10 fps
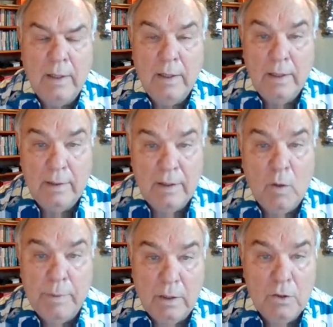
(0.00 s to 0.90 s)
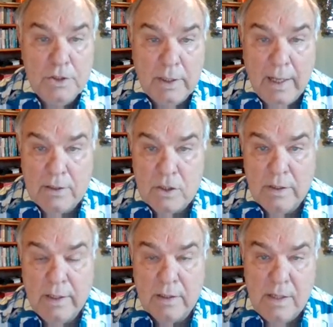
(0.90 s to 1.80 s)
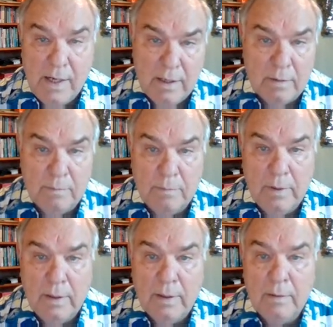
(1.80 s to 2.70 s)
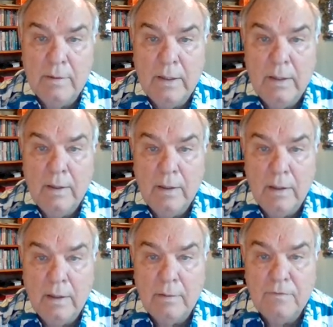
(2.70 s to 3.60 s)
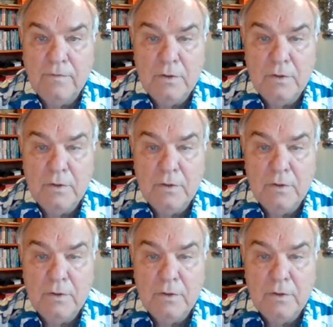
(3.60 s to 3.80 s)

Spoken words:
In the open ocean, actually, the entire food